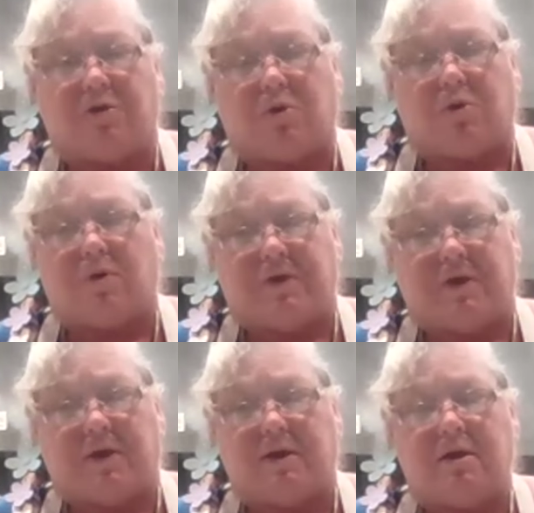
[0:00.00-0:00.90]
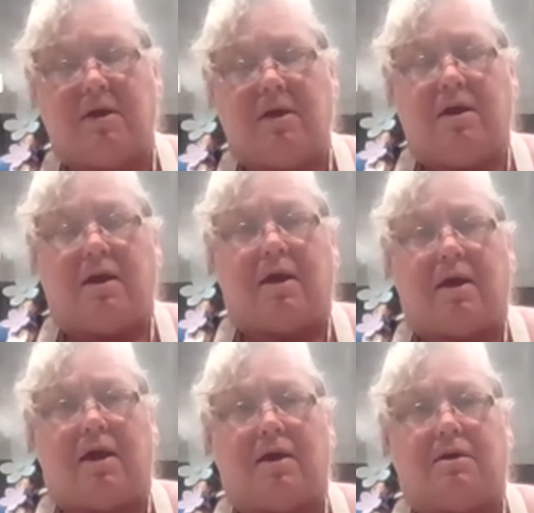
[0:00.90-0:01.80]
So that comes together
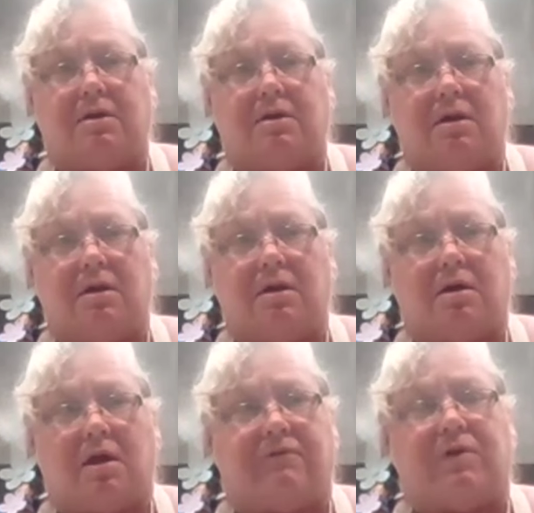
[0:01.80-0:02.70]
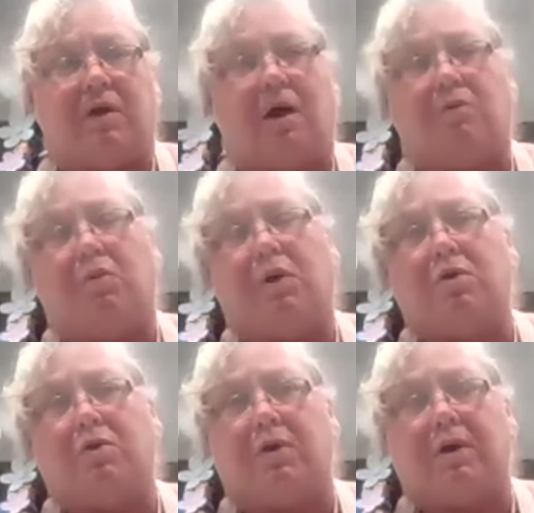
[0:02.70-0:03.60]
with it. And,
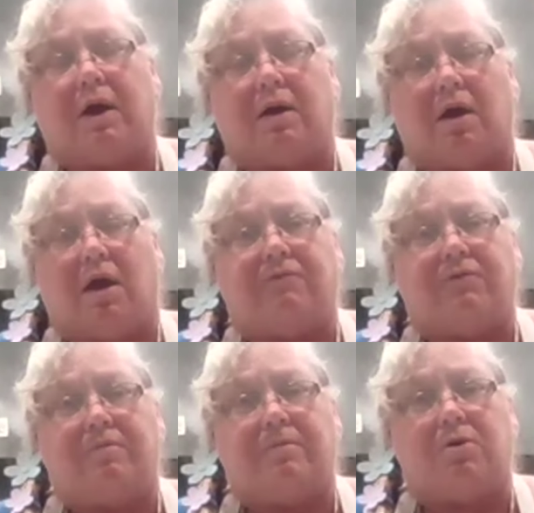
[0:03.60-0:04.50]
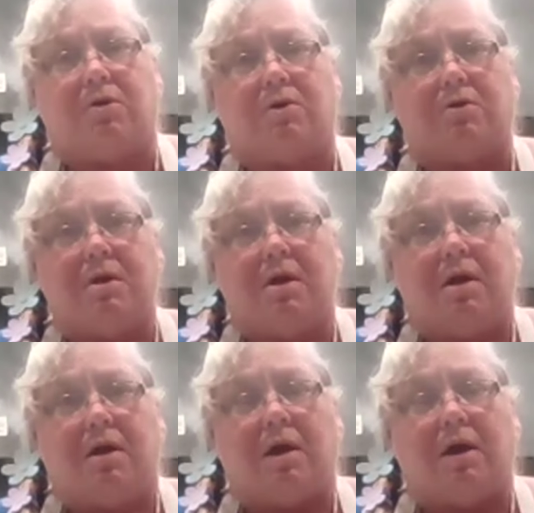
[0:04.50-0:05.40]
and I, we order it online from
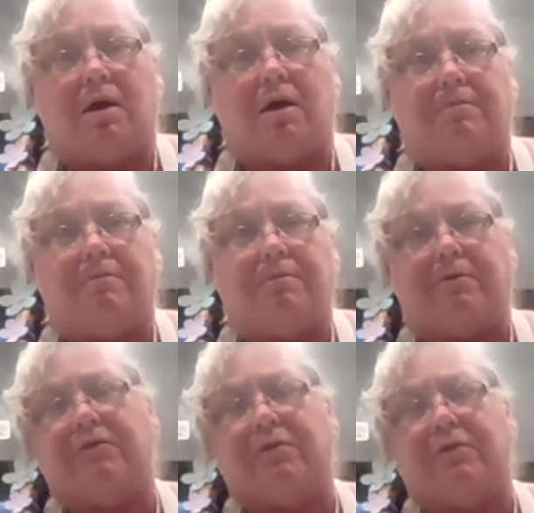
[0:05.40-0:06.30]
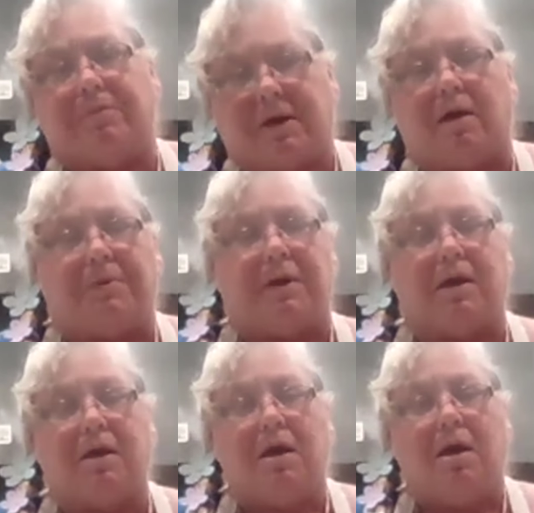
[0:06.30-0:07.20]
her um, or
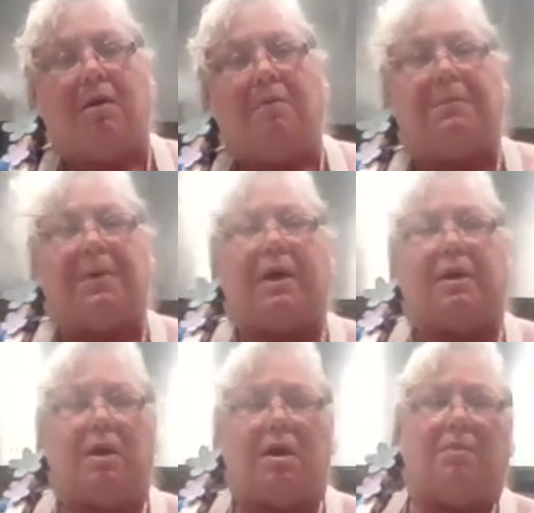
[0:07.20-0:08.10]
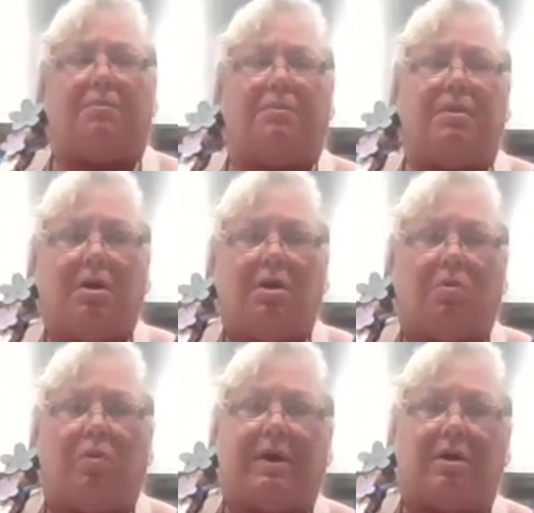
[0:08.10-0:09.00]
from the company. But
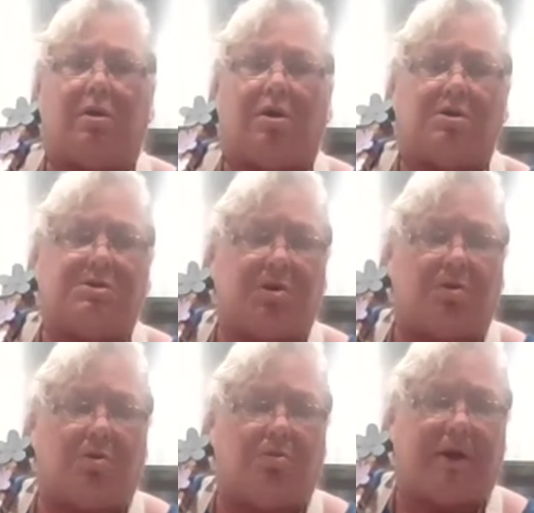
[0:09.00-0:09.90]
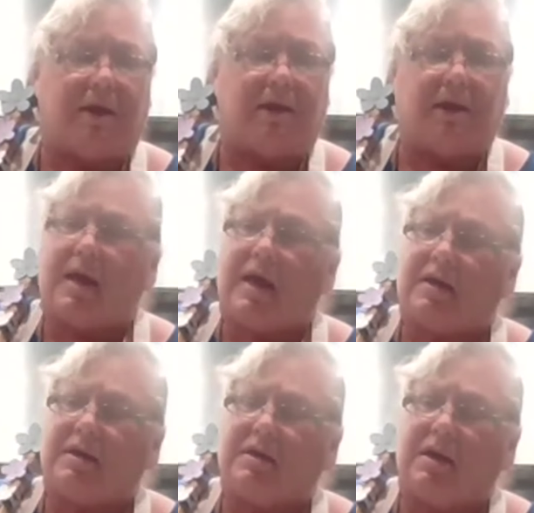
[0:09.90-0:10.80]
um, we can
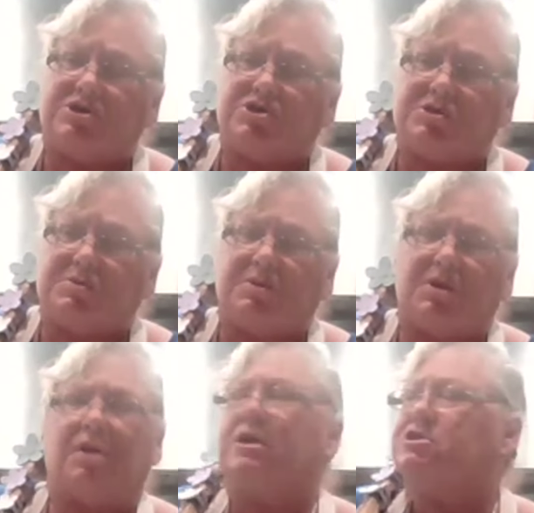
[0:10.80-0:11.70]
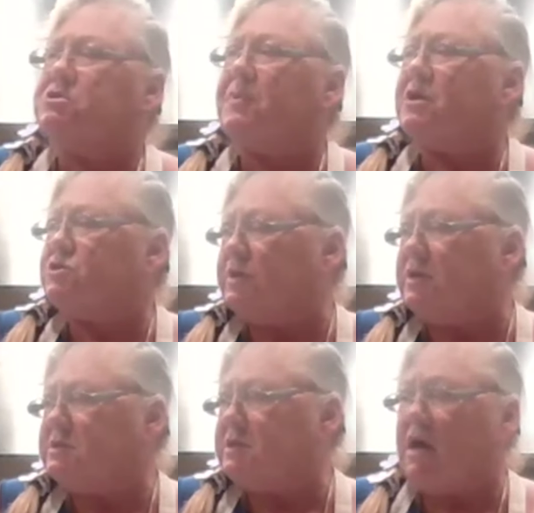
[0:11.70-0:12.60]
also get it at
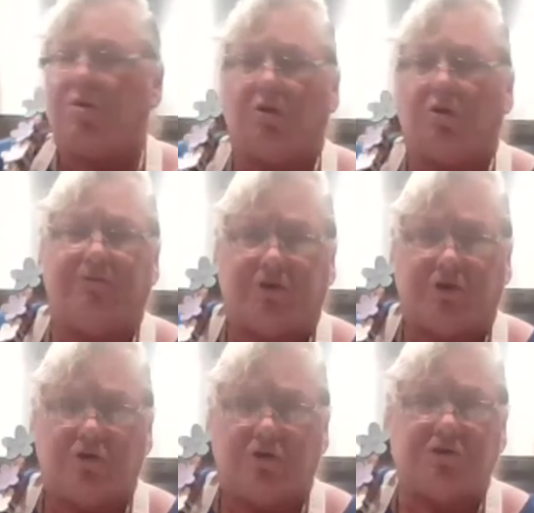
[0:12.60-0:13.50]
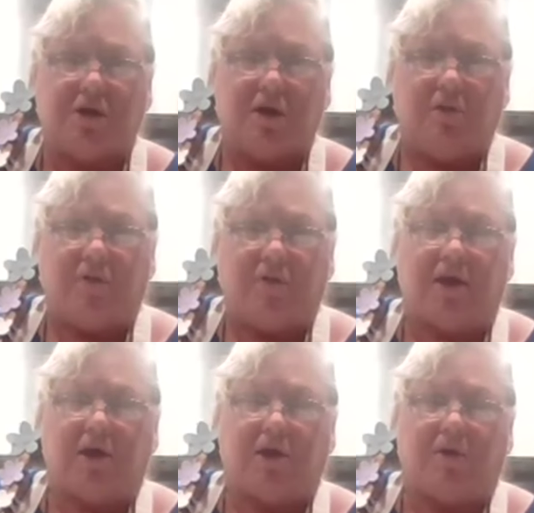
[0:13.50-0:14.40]
Nature's, not Nature's Pantry,
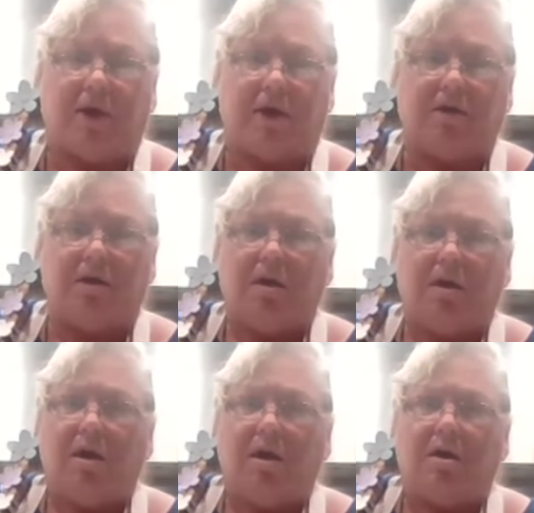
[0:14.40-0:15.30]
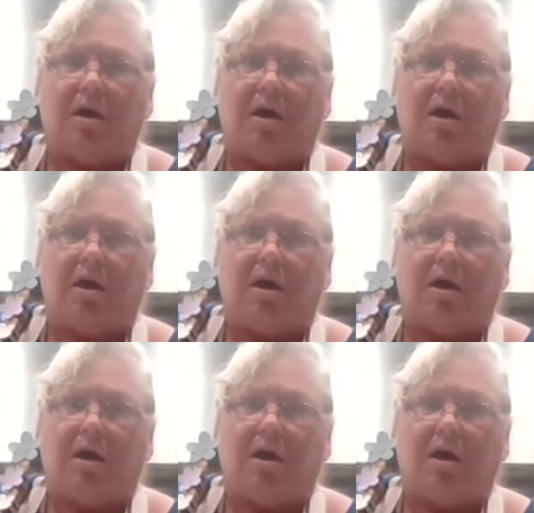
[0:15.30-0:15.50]
it's now Whole Foods.